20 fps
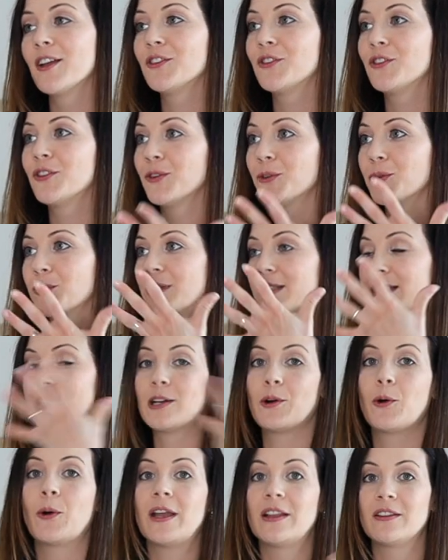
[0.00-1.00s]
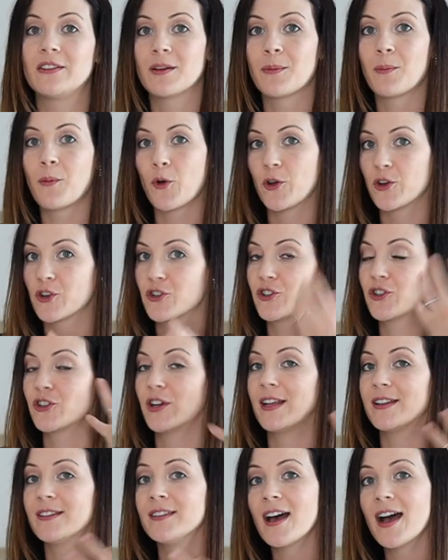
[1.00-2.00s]
to seal in the moisture
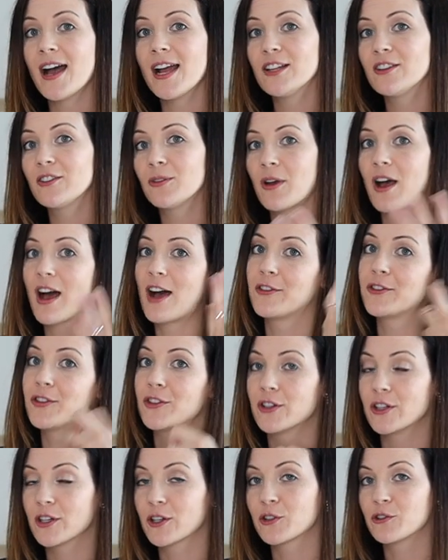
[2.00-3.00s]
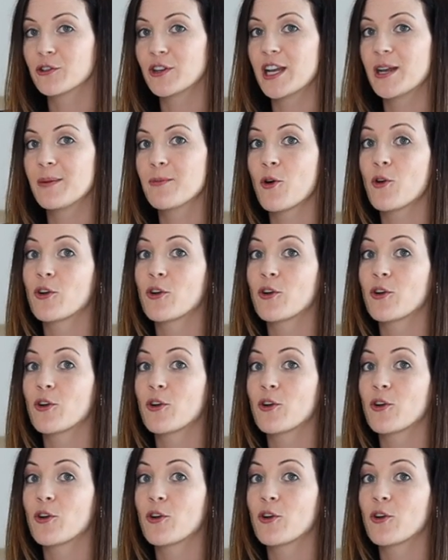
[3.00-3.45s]
at night after a cream,